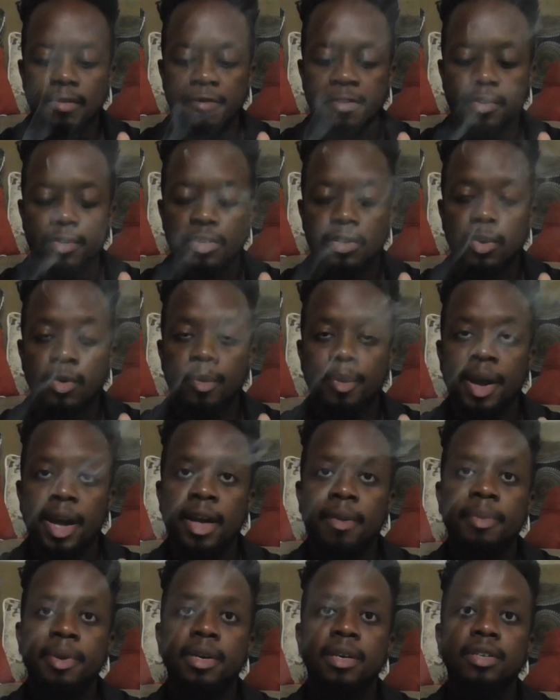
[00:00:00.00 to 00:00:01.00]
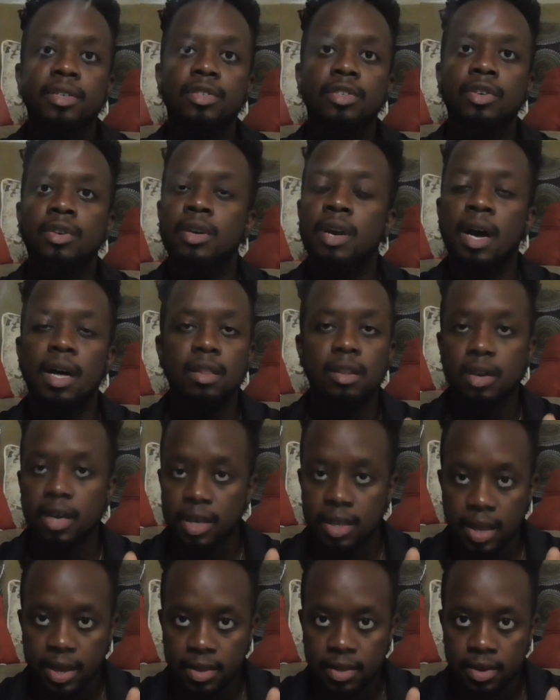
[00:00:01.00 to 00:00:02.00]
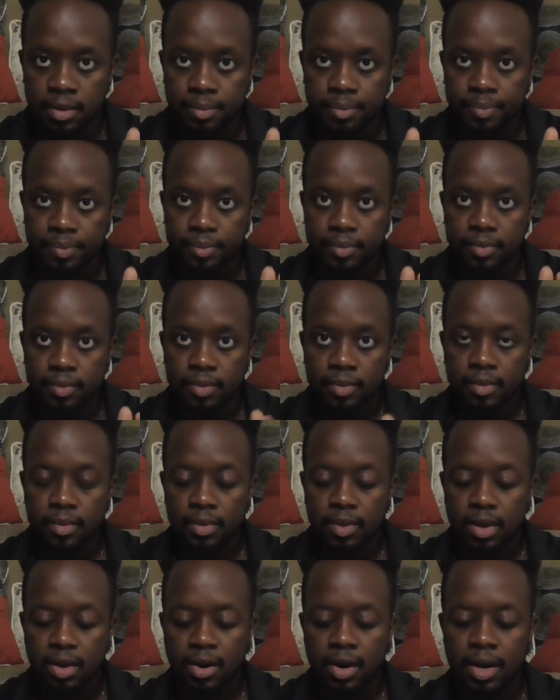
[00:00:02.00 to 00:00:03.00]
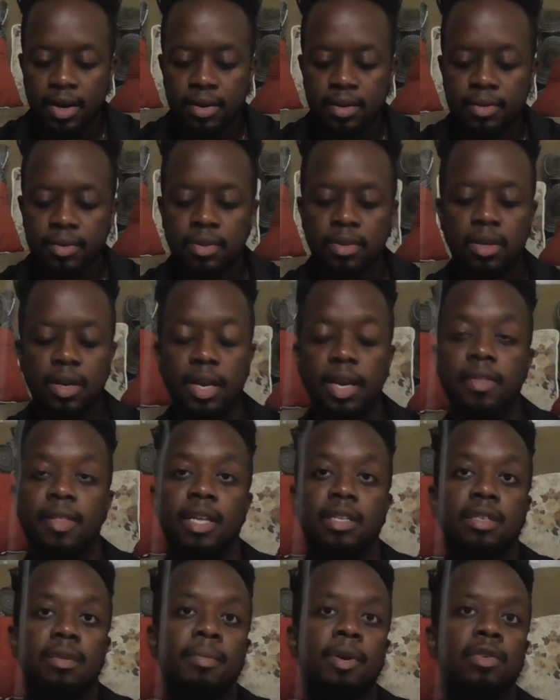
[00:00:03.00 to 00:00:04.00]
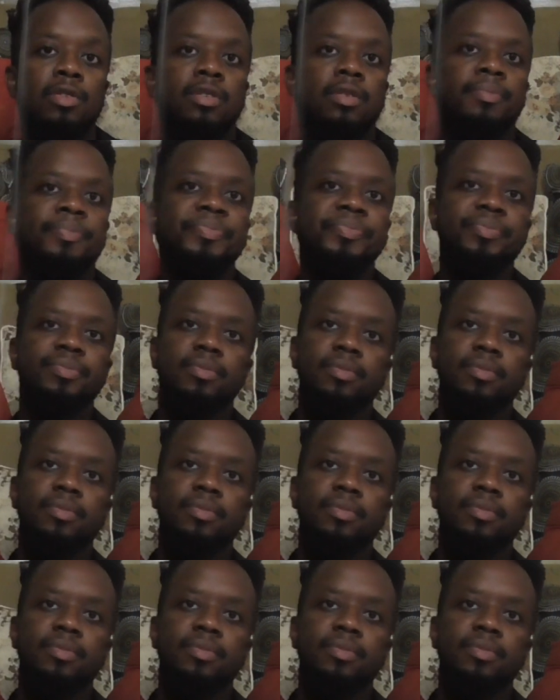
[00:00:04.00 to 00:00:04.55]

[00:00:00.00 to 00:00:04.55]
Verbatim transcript: feel so bad because you're not looking like them. Alright? Again, that's emotion.